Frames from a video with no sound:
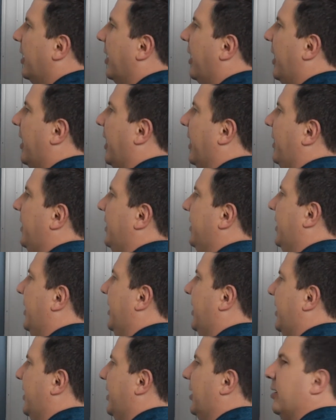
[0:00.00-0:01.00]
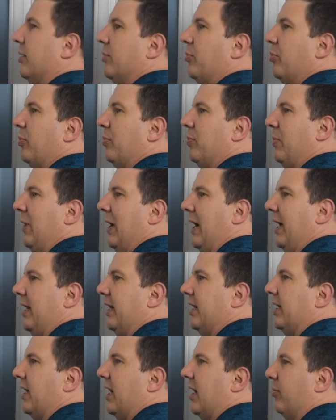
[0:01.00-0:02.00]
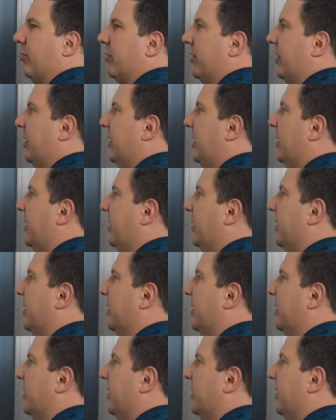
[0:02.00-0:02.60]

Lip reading: All right, pilot operated.